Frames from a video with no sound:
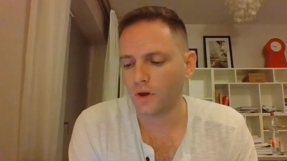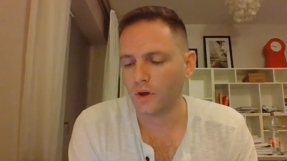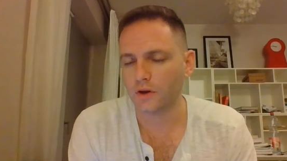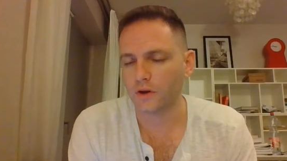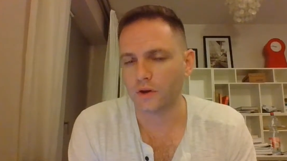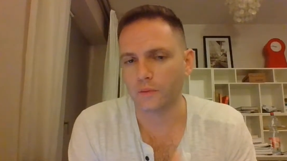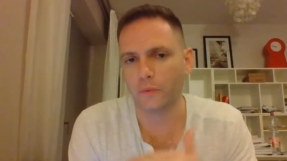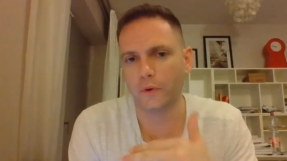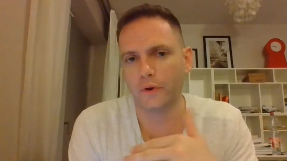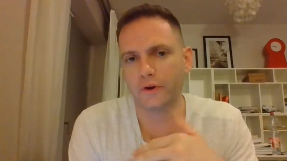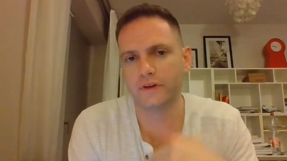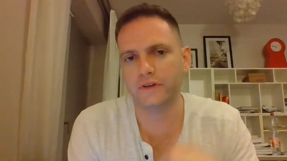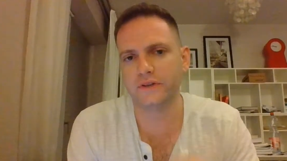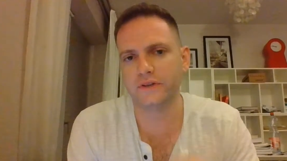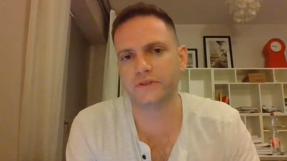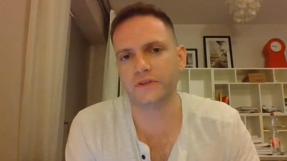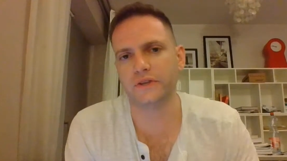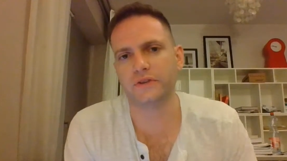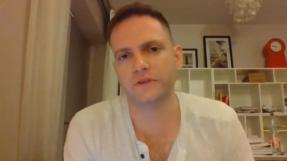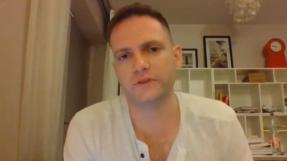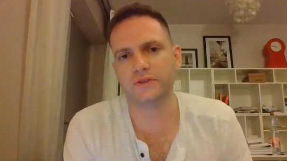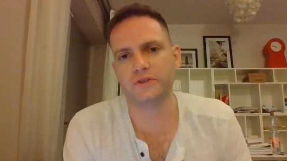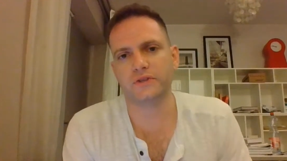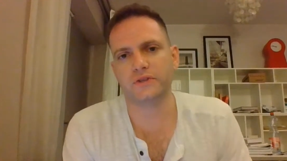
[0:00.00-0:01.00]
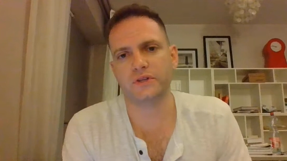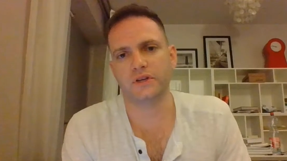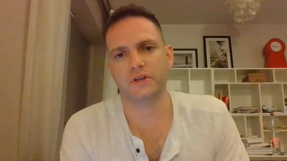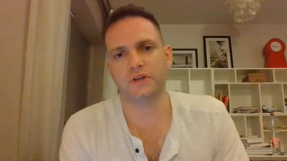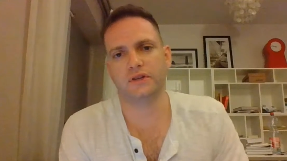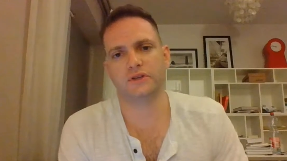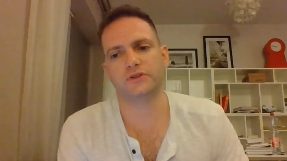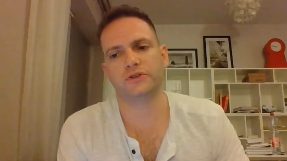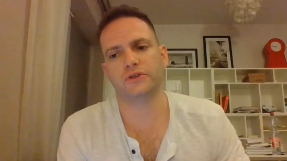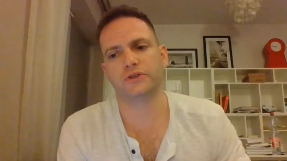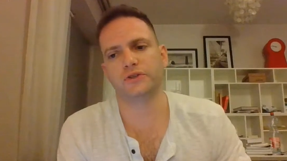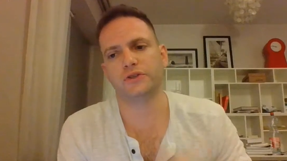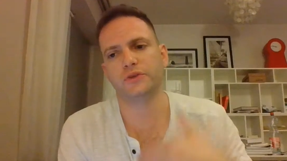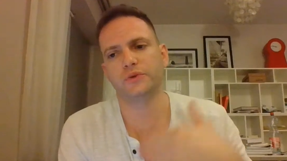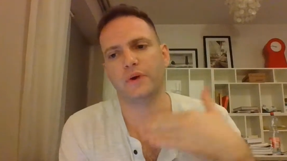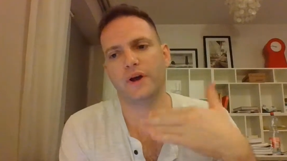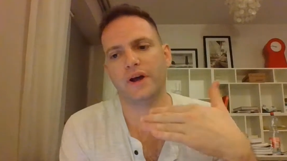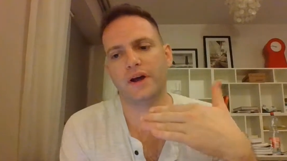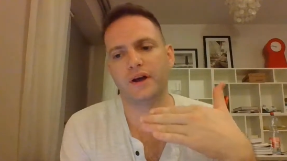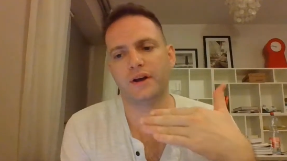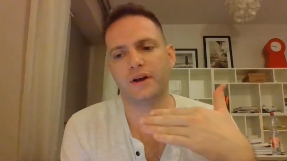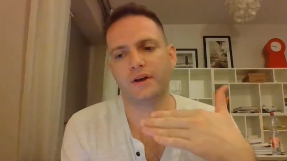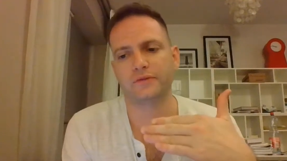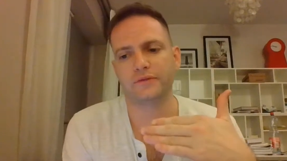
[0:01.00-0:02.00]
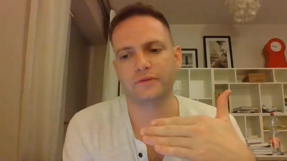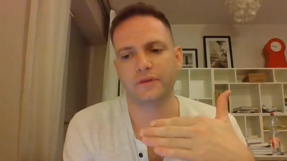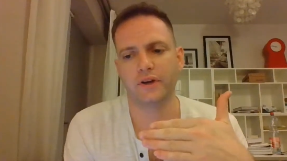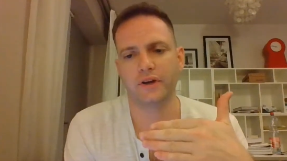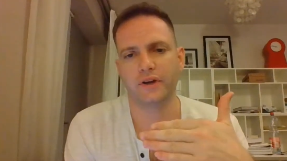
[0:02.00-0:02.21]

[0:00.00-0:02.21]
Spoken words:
The point is, at this stage, you have